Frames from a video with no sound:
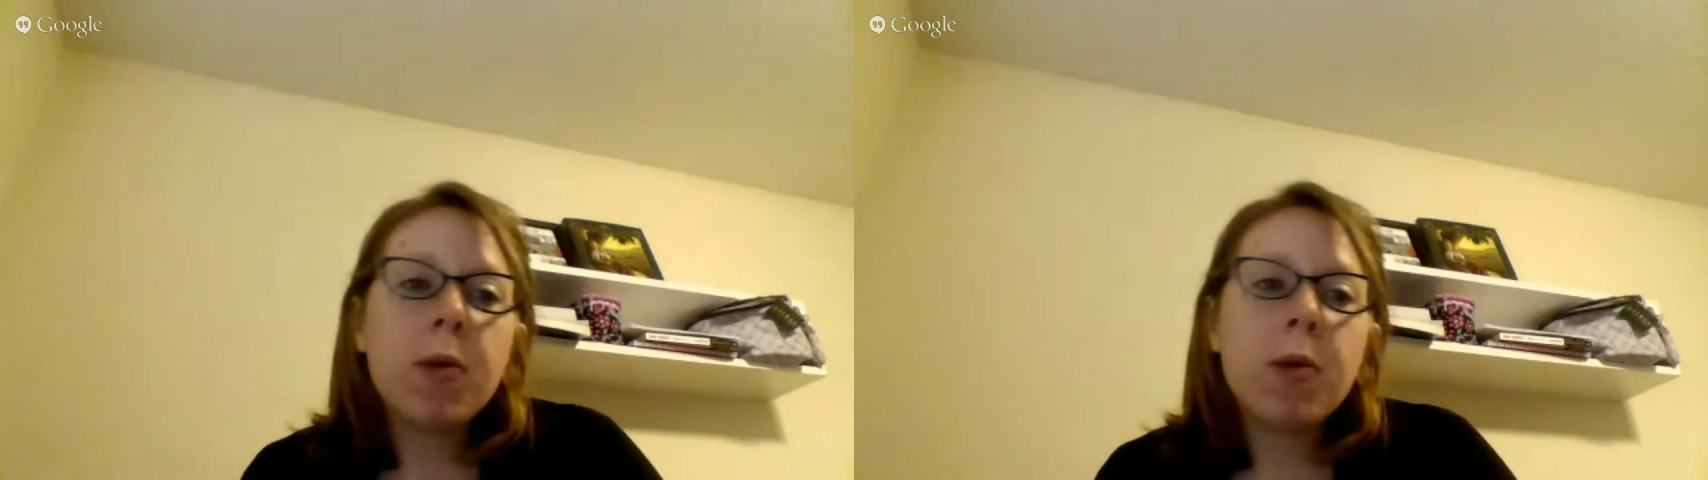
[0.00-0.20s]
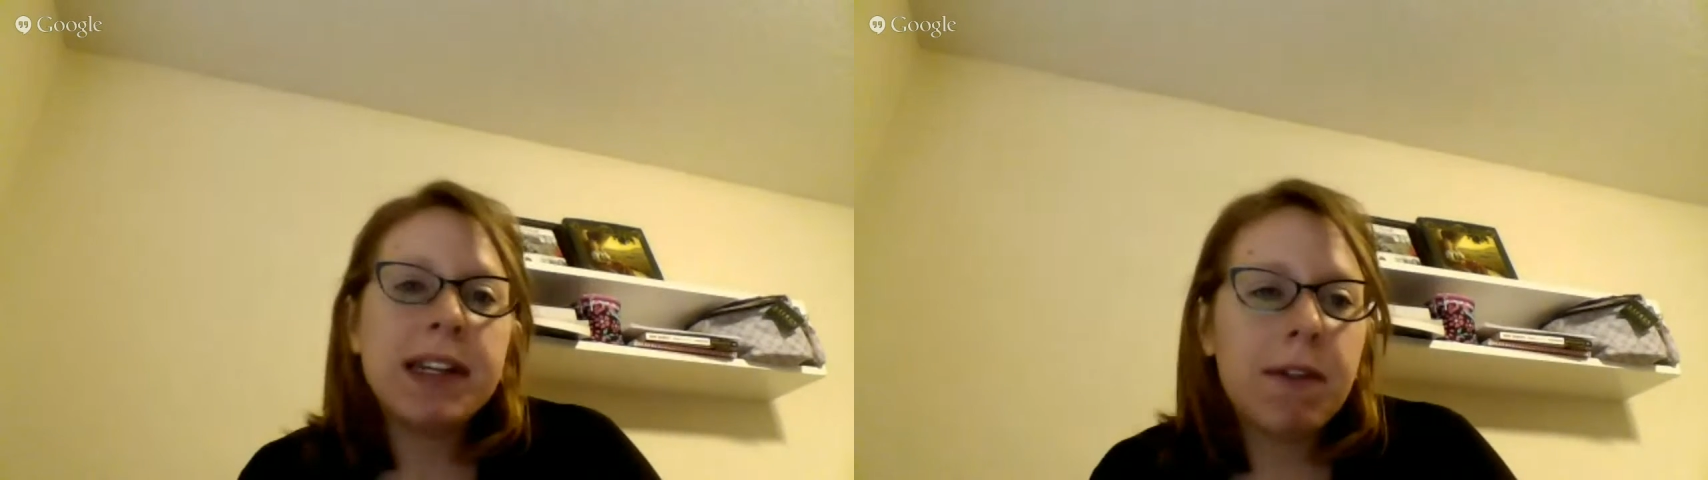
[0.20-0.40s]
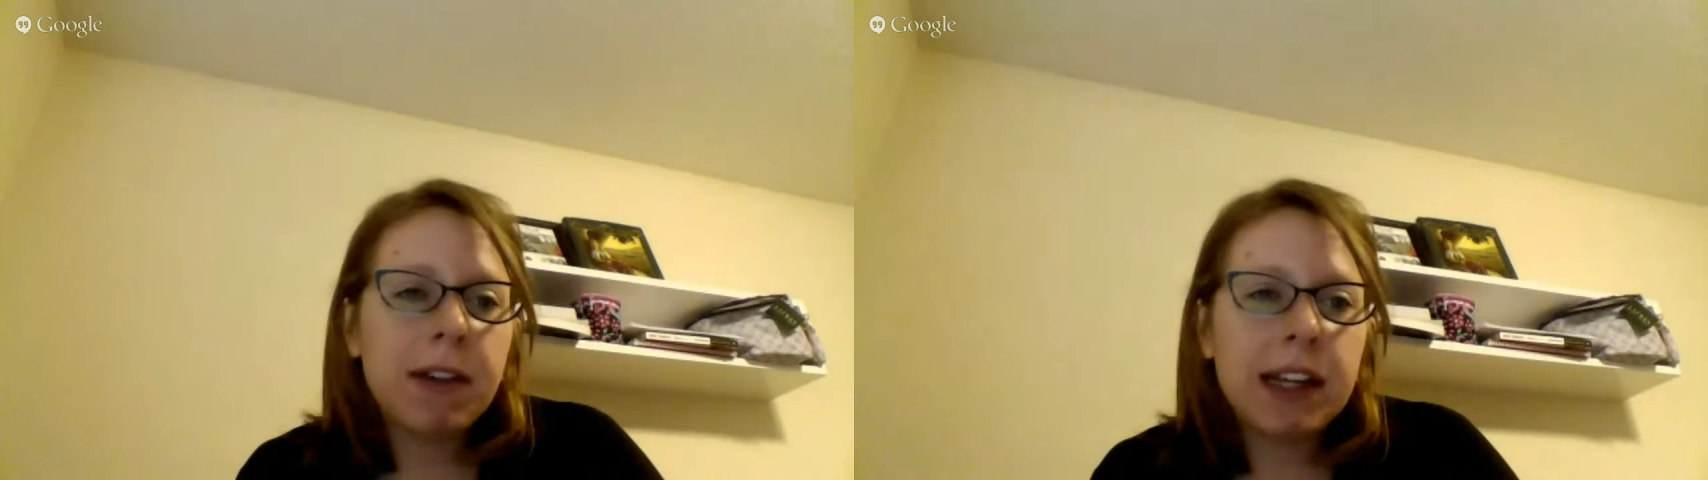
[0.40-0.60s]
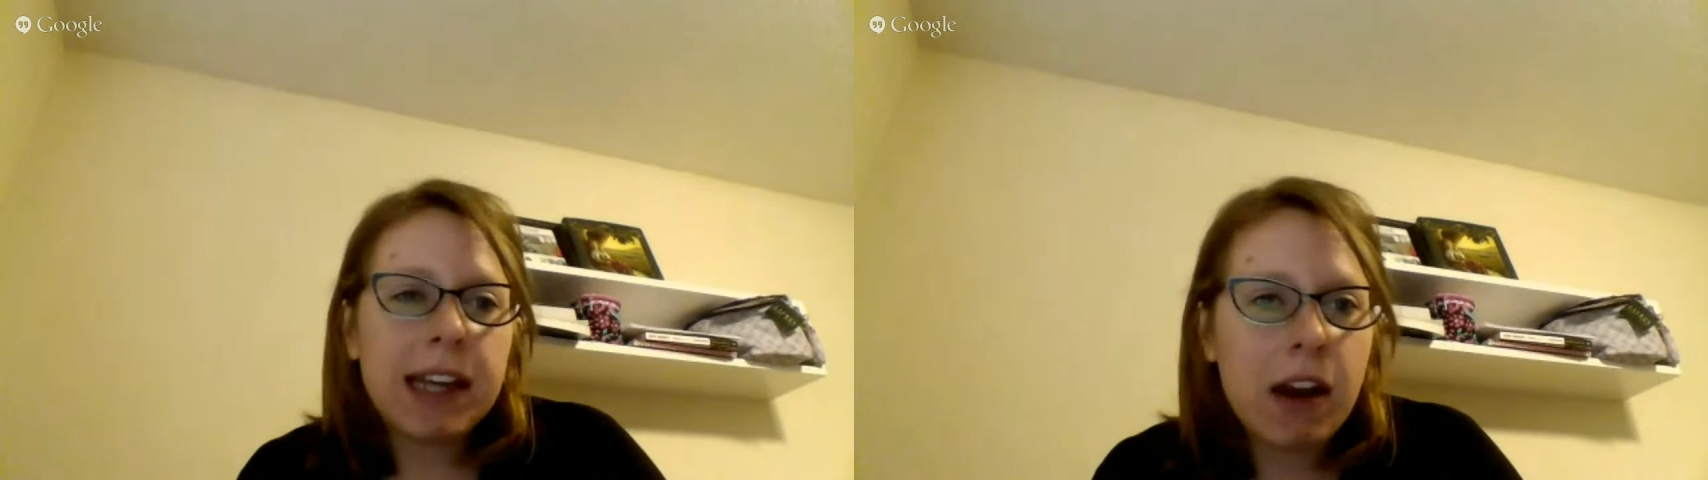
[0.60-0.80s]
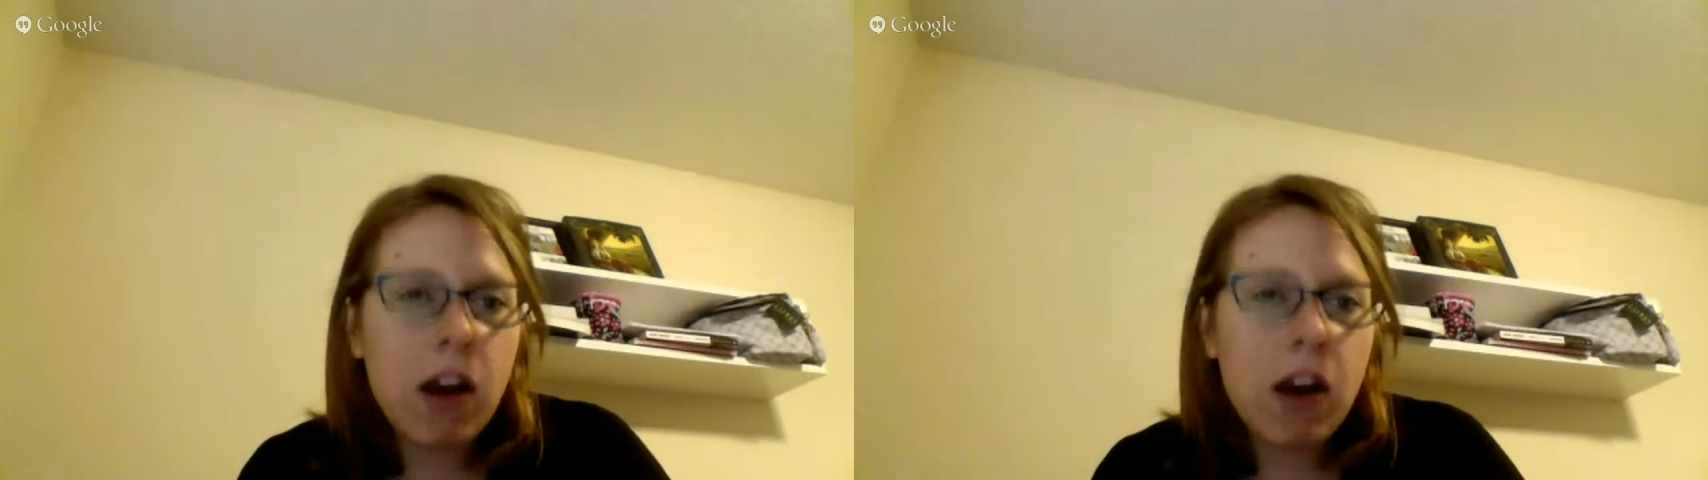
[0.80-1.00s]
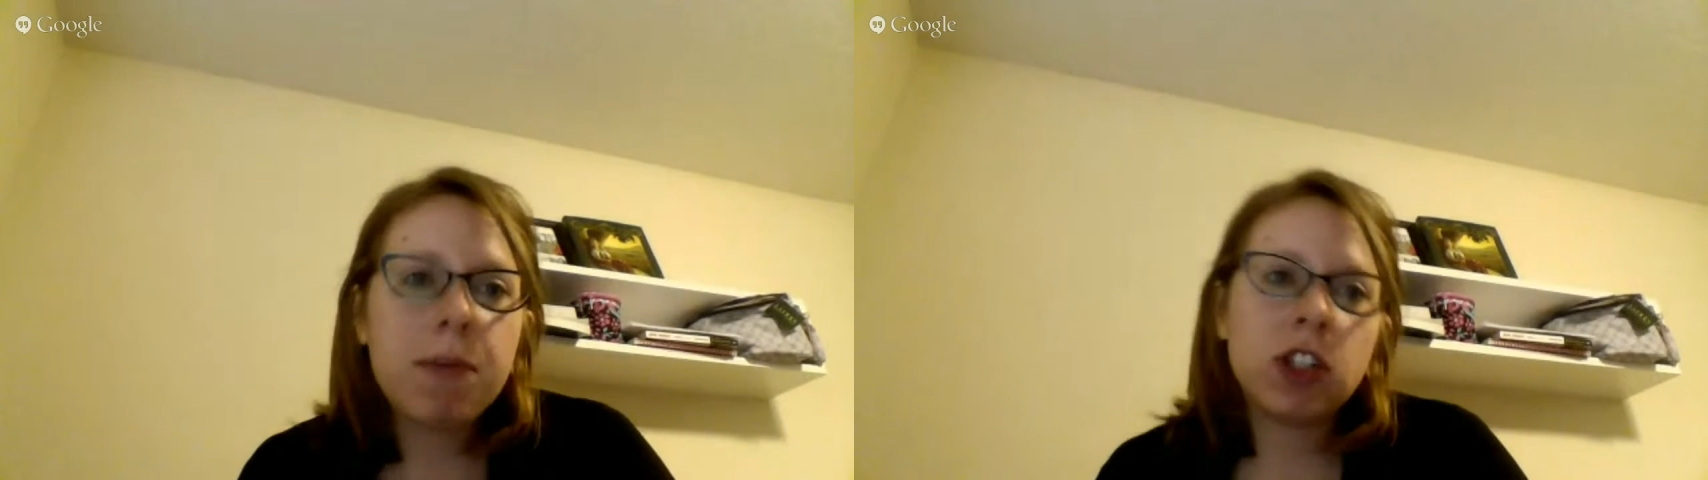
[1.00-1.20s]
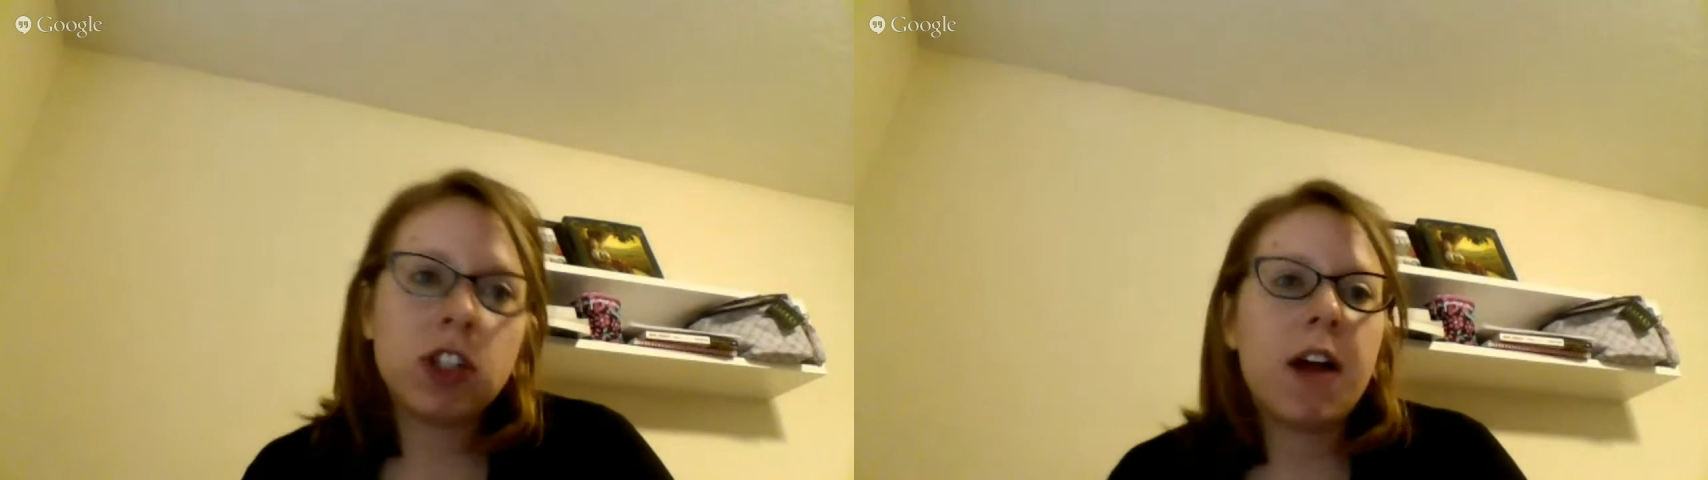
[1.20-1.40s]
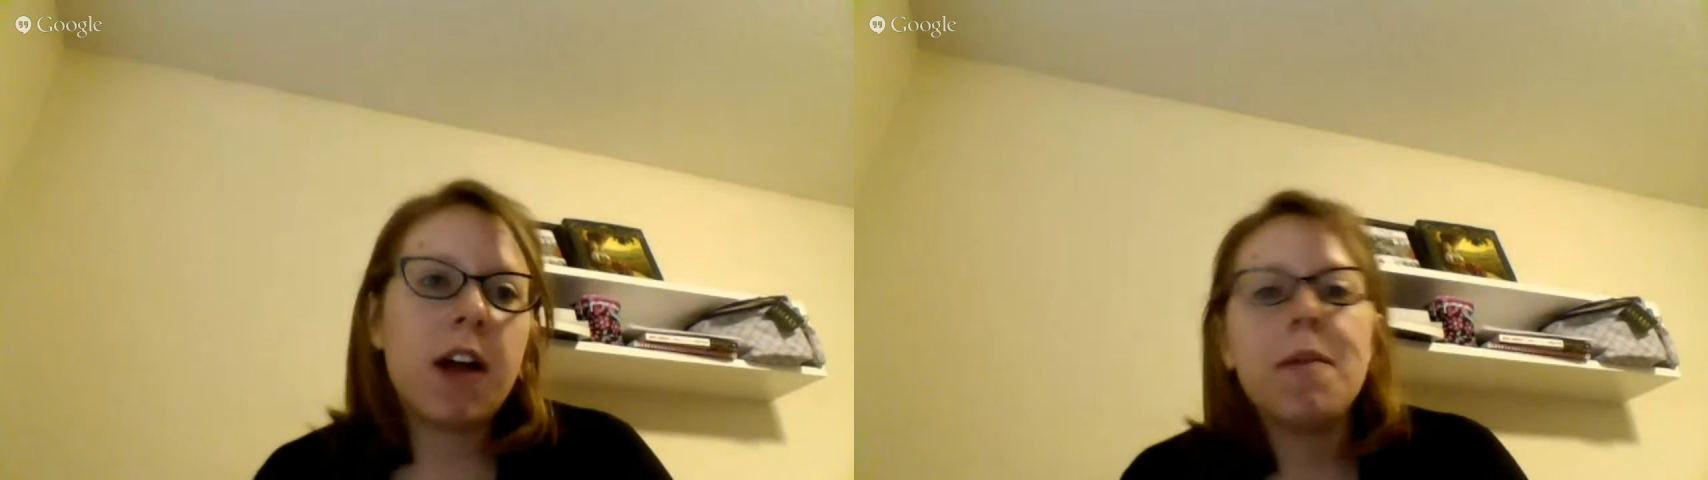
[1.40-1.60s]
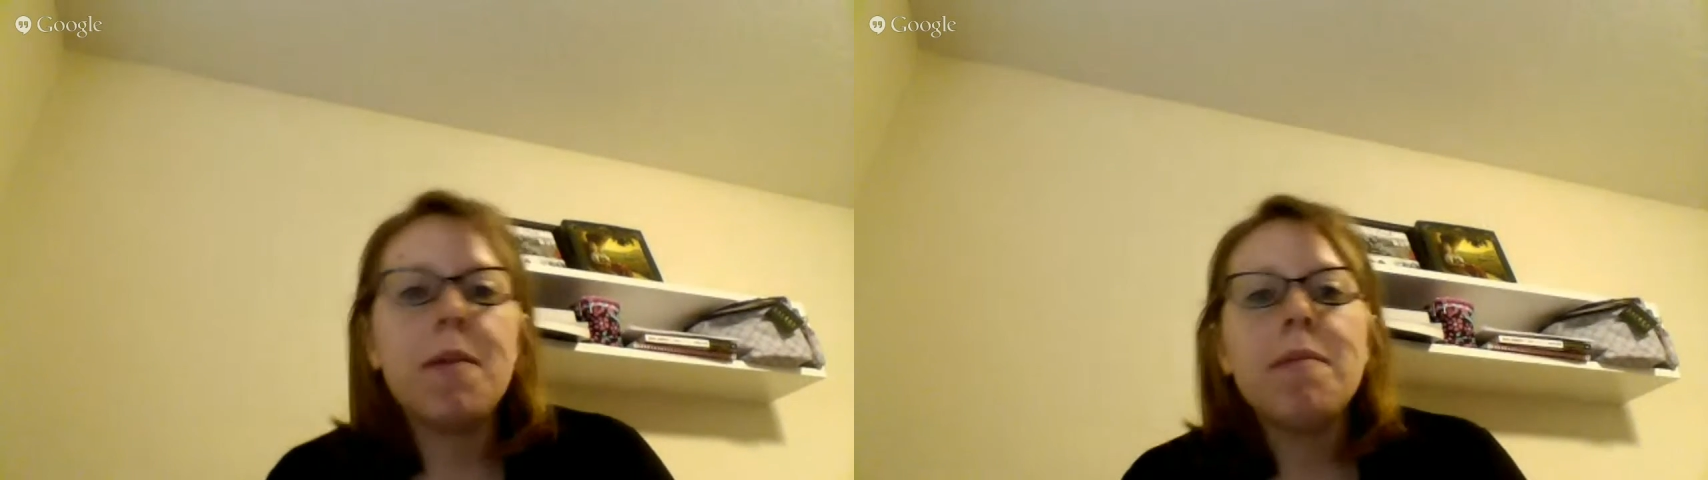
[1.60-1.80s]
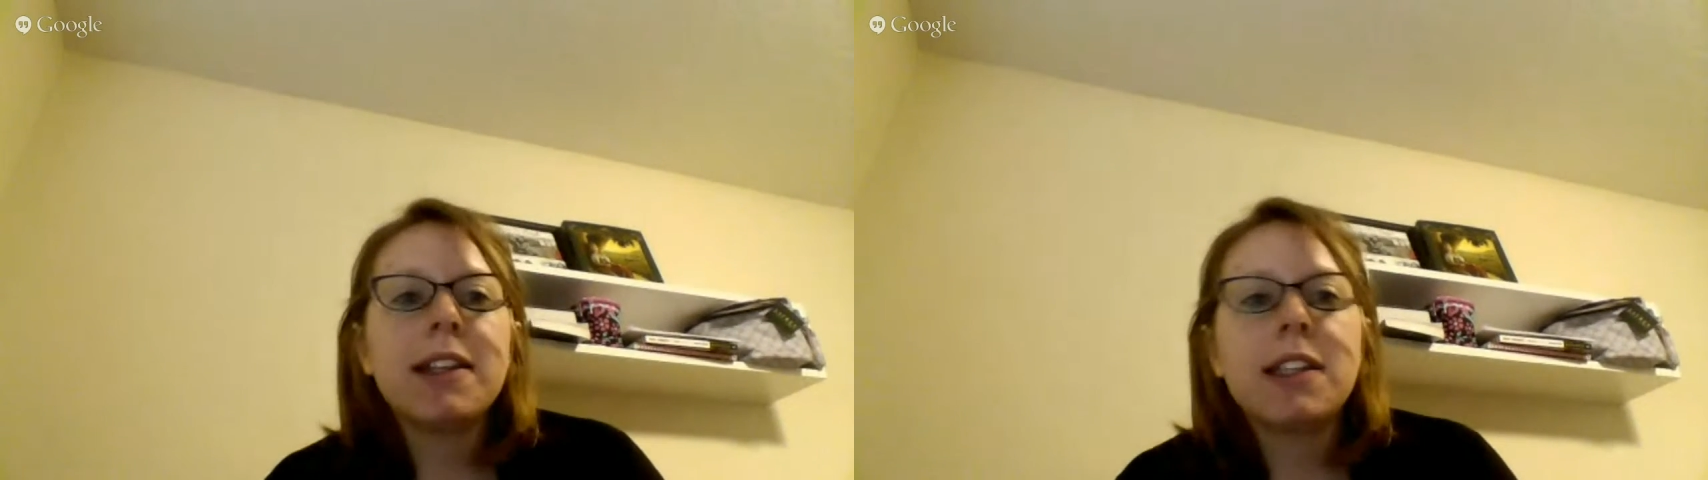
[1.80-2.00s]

but we definitely cannot push it on them.